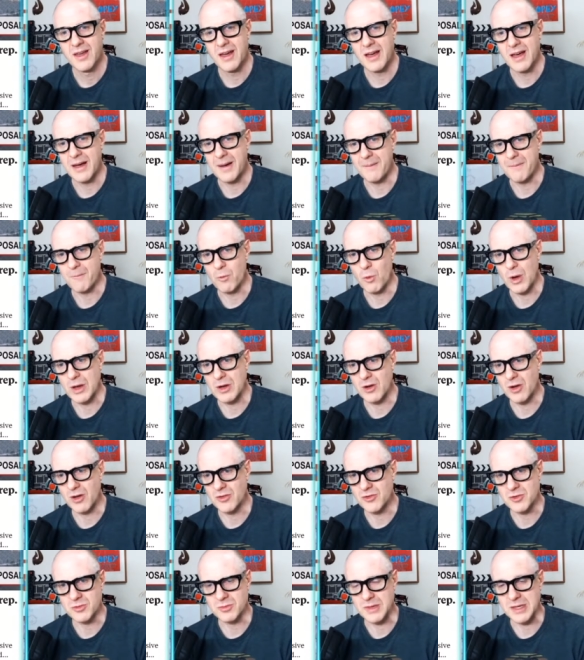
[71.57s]
um, went
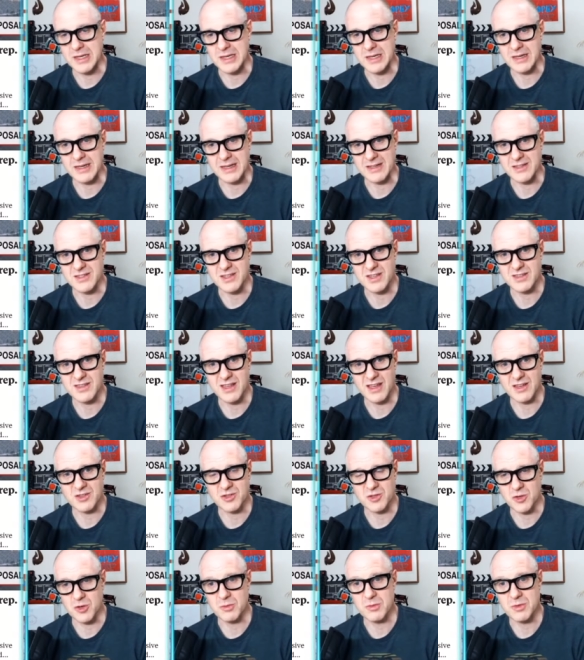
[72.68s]
onto media and said they
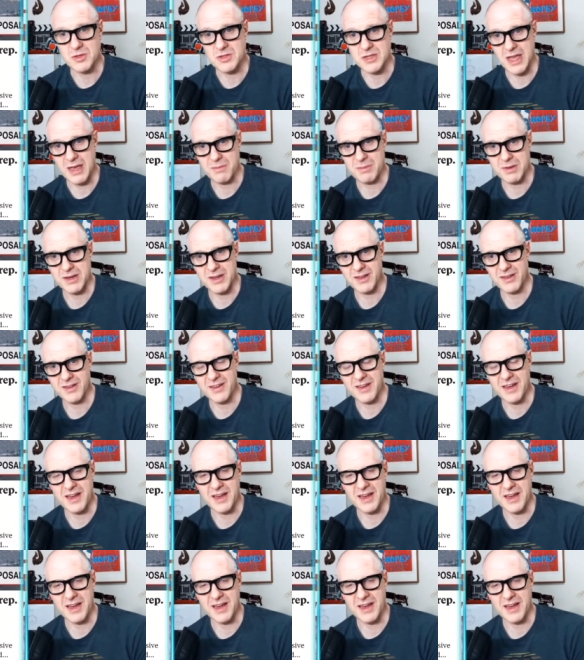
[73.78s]
assume is happening,